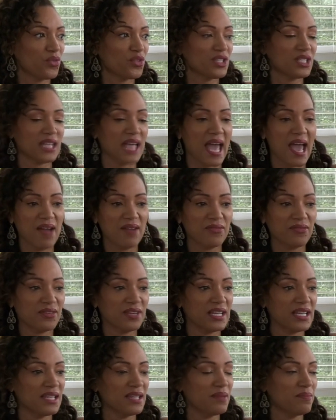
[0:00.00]
to
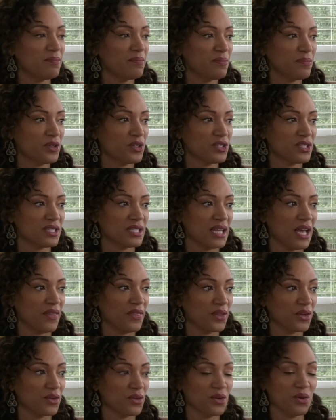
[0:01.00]
every person
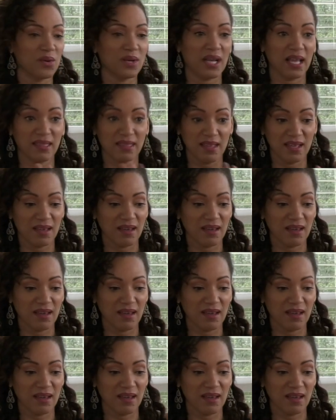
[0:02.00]
on the crew, and I